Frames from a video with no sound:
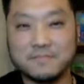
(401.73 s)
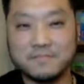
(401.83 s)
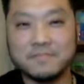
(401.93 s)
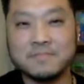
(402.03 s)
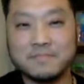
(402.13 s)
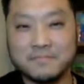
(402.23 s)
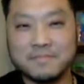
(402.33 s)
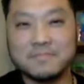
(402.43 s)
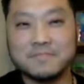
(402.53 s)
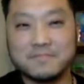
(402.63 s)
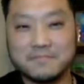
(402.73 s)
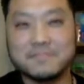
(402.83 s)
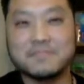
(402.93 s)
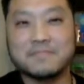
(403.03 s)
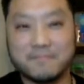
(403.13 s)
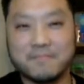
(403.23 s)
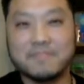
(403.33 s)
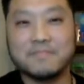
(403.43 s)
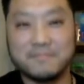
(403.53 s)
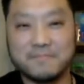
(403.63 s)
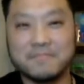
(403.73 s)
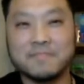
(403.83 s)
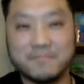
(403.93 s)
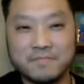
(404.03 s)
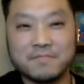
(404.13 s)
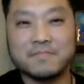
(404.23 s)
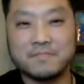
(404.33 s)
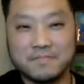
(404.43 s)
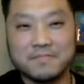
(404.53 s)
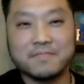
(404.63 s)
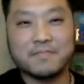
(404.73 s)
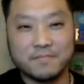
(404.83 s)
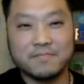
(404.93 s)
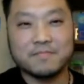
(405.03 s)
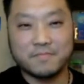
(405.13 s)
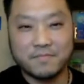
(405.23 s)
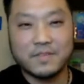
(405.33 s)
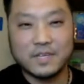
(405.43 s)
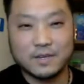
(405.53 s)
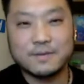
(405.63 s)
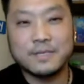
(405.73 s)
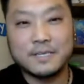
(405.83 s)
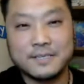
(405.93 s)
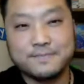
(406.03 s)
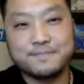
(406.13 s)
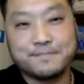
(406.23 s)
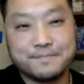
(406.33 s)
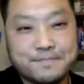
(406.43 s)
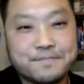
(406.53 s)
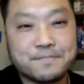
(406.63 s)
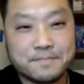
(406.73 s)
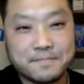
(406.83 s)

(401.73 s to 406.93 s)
better on the food this evening or the last trip. So I